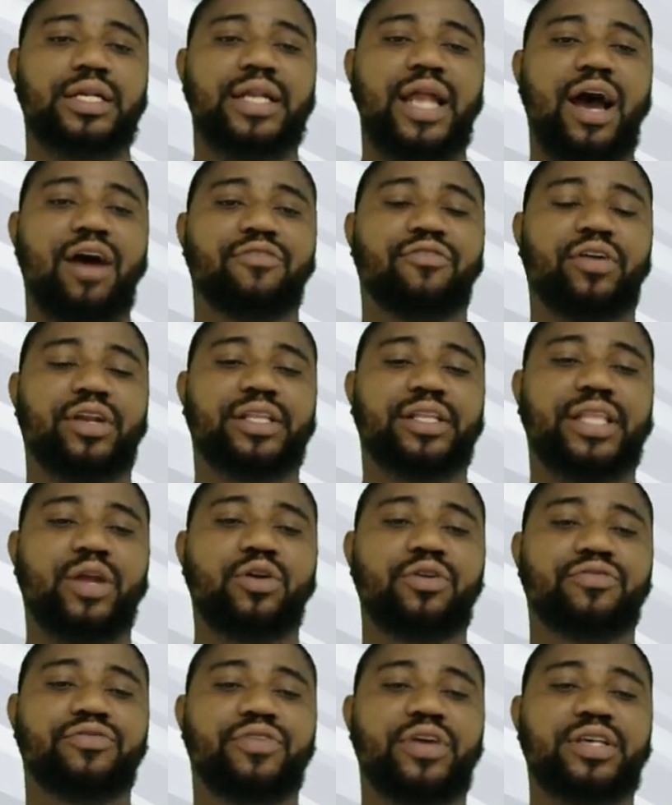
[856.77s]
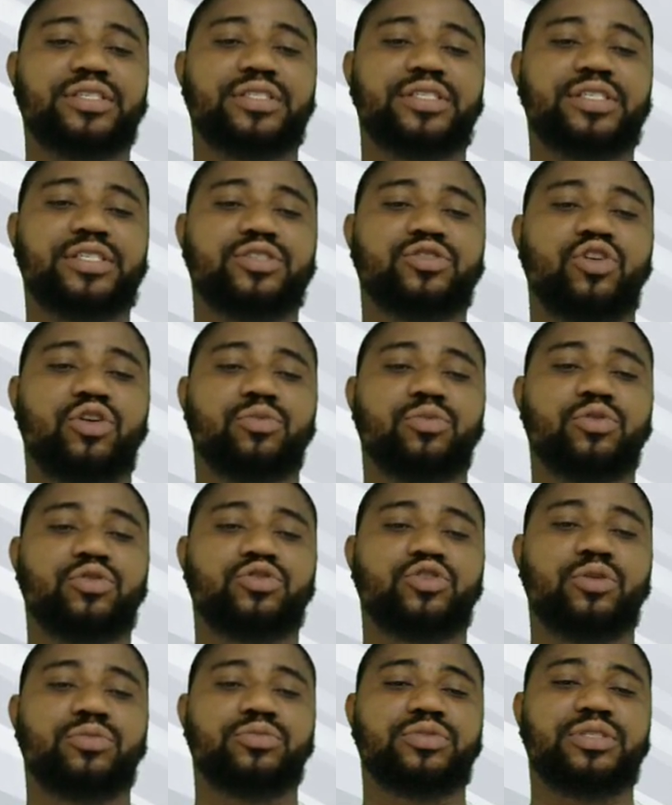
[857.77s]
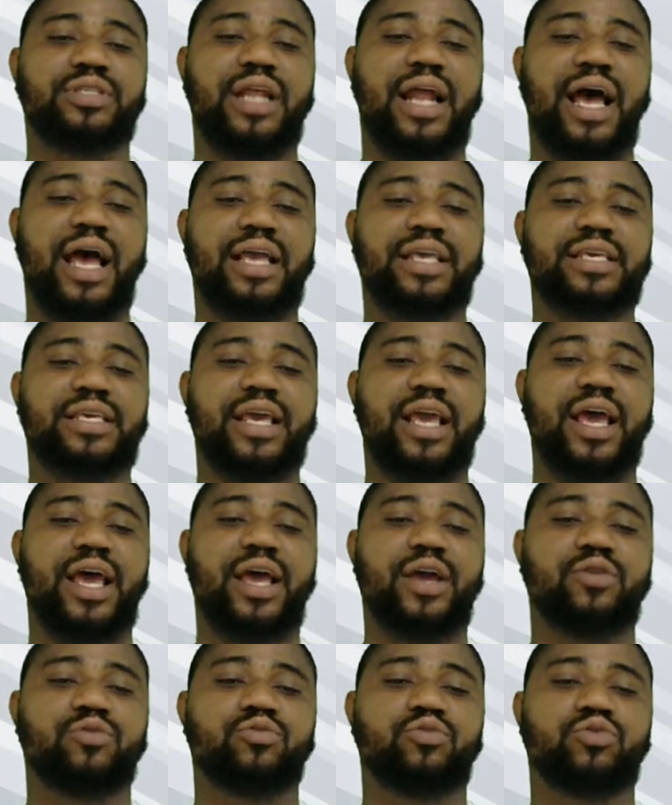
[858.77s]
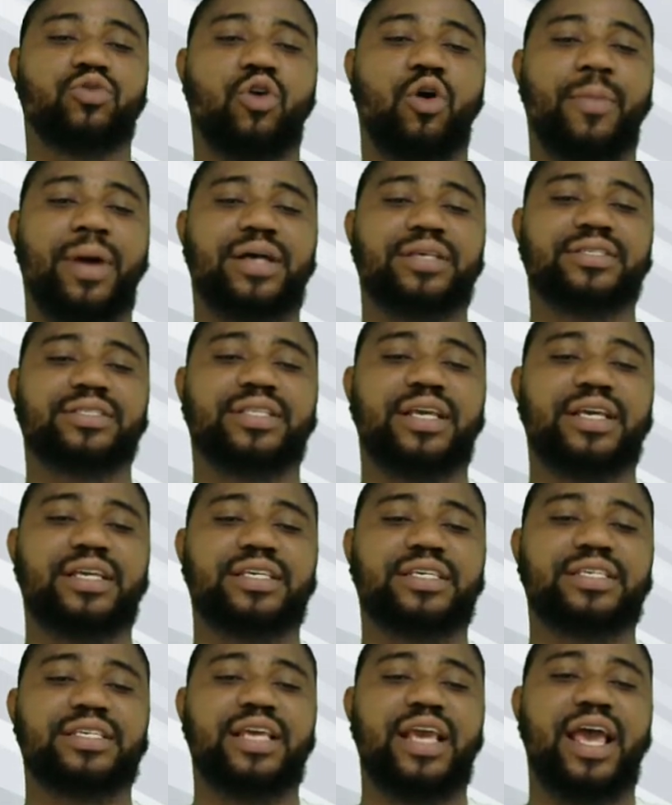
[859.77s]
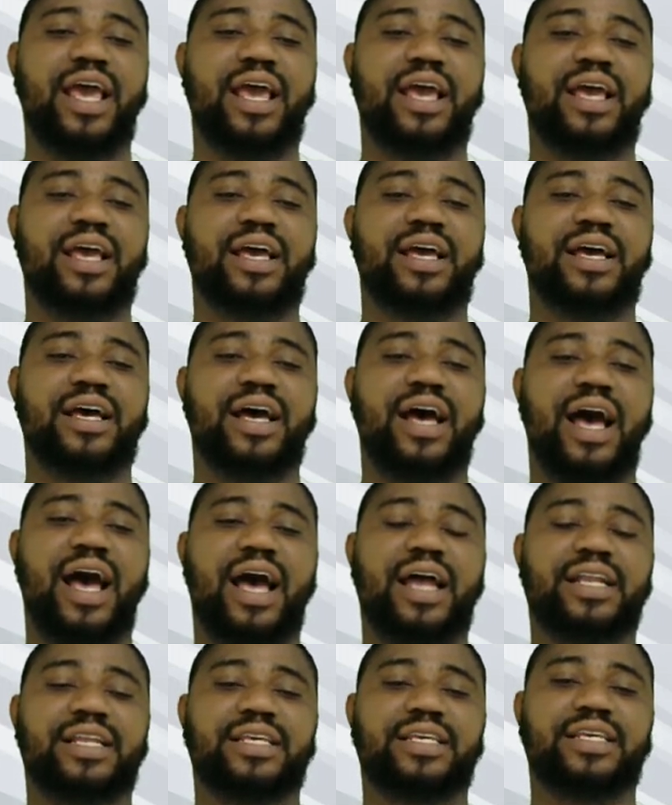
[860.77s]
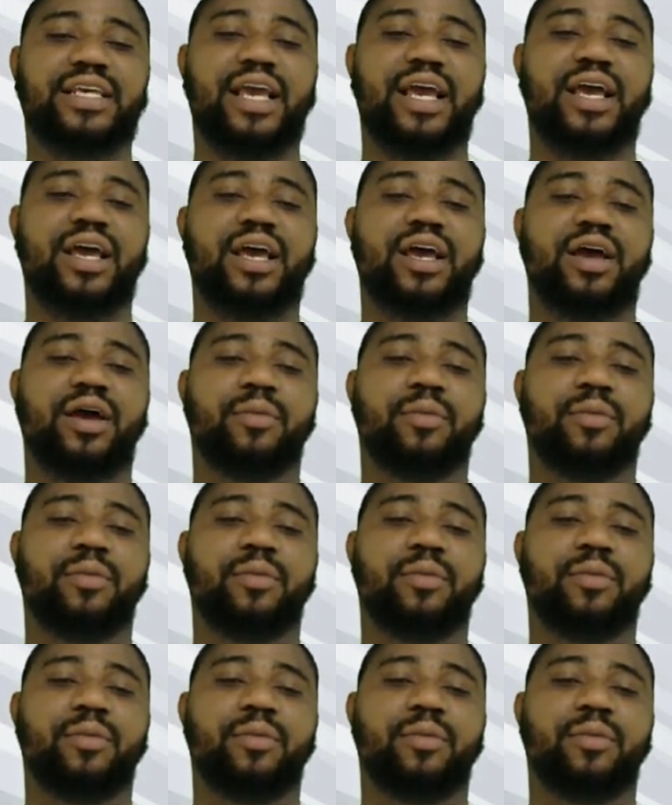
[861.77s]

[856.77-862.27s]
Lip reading: Now, for the telophase, these chromosomes that are here will come and stay here and here.